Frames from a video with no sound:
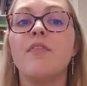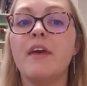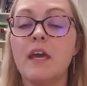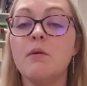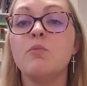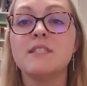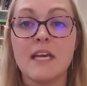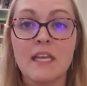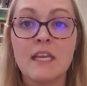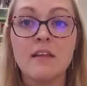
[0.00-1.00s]
The hymn was
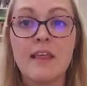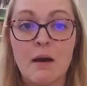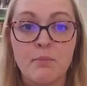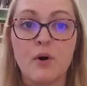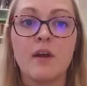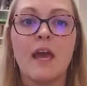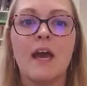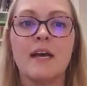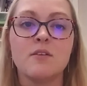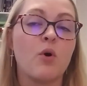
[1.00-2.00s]
in that book,
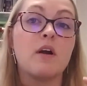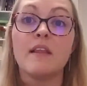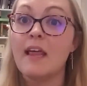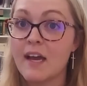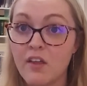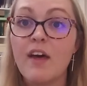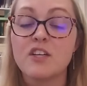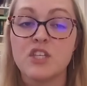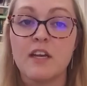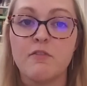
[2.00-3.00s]
or in that
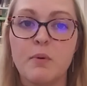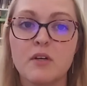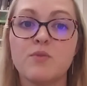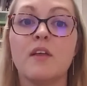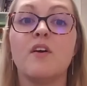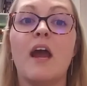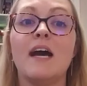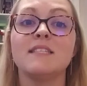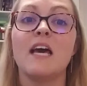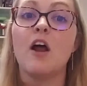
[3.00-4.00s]
collection of books, rather,
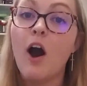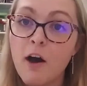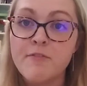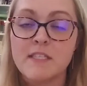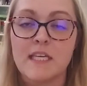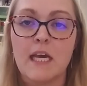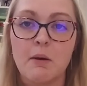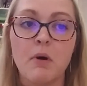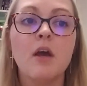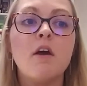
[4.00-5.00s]
as an office
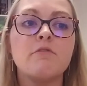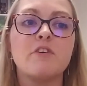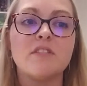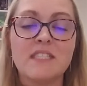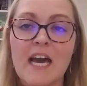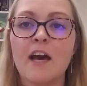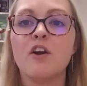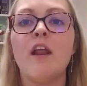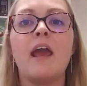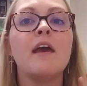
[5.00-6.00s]
hymn for
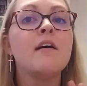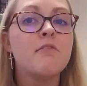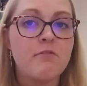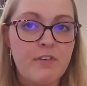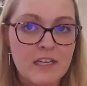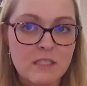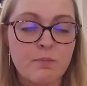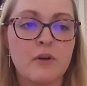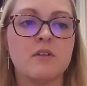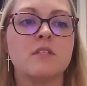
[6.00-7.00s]
Saturday
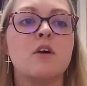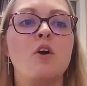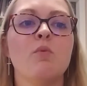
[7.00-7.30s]
Vespers,